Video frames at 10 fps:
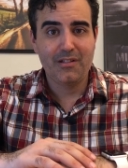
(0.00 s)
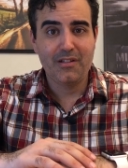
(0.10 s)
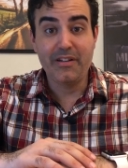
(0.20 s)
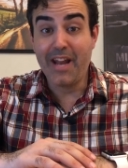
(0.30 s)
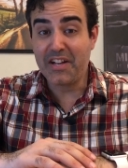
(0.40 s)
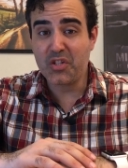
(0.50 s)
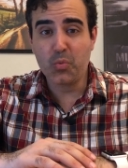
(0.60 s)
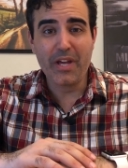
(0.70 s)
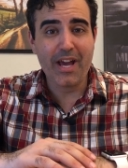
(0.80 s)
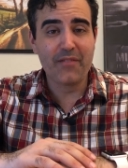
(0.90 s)

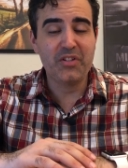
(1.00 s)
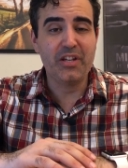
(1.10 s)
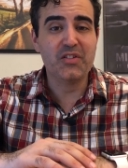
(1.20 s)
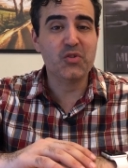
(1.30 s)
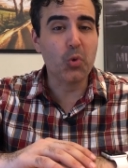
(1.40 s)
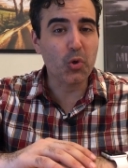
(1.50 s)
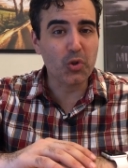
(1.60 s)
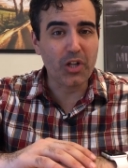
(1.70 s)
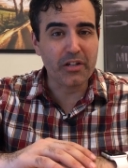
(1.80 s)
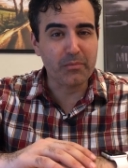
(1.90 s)
Next, we have the
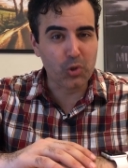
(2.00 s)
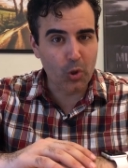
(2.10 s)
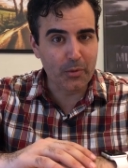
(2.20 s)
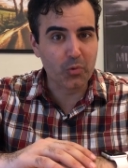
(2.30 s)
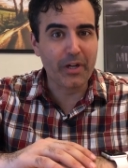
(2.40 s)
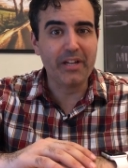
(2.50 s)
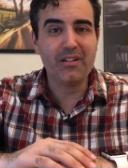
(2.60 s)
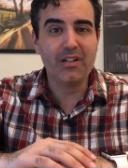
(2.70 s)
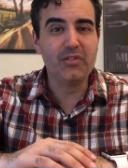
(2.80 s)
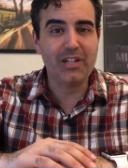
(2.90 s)
historical unemployment rate
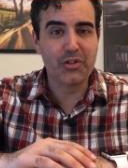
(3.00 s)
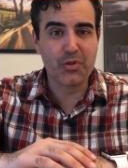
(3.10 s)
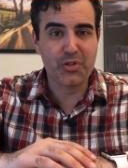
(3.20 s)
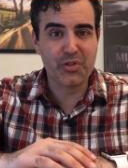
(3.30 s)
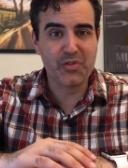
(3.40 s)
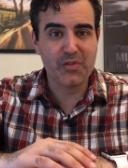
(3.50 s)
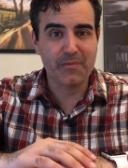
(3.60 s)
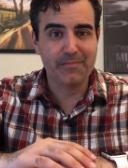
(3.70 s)
of electricians.